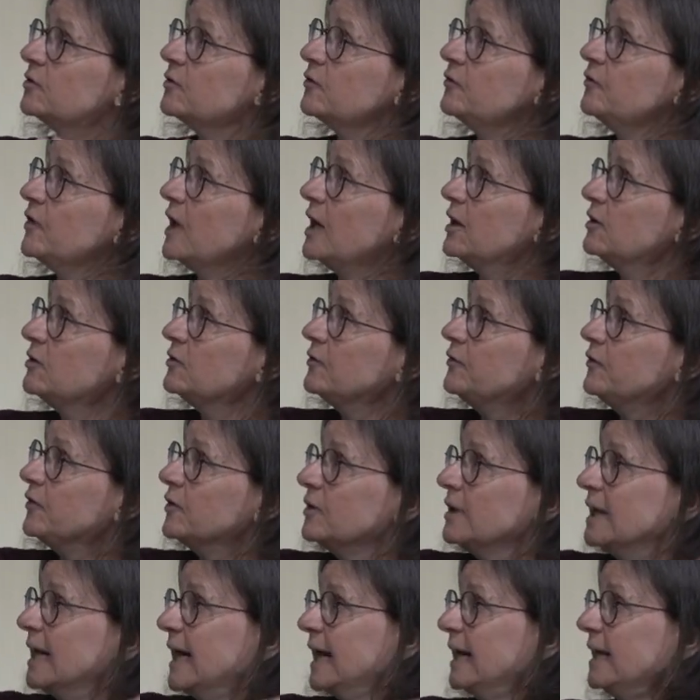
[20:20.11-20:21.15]
the,
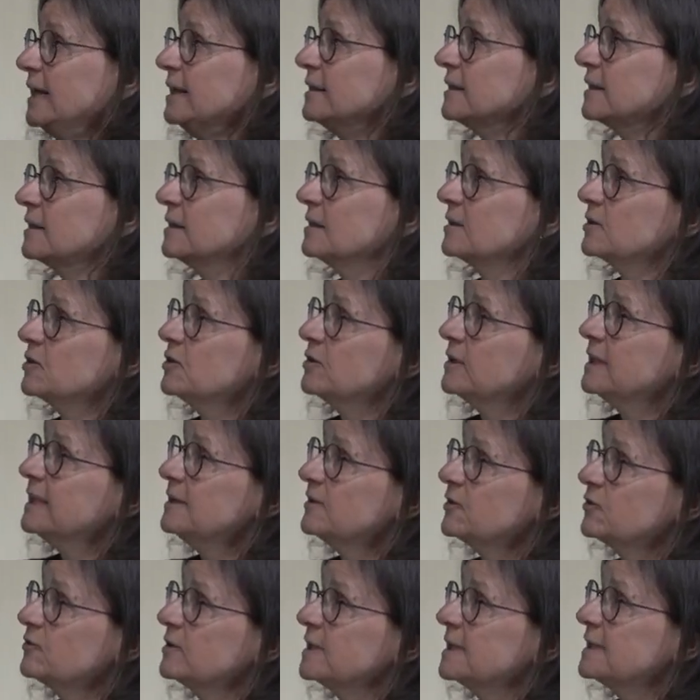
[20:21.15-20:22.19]
Fraunhofer line,
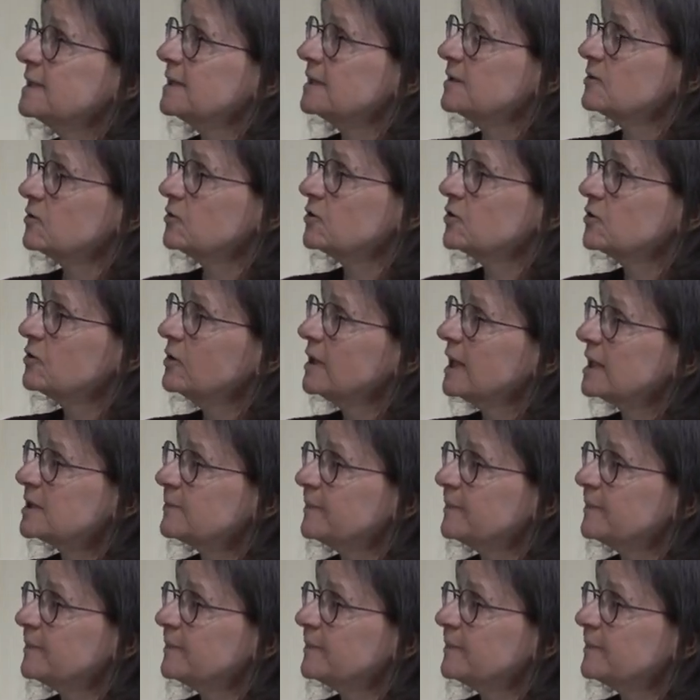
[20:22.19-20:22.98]
actually, so this is a solar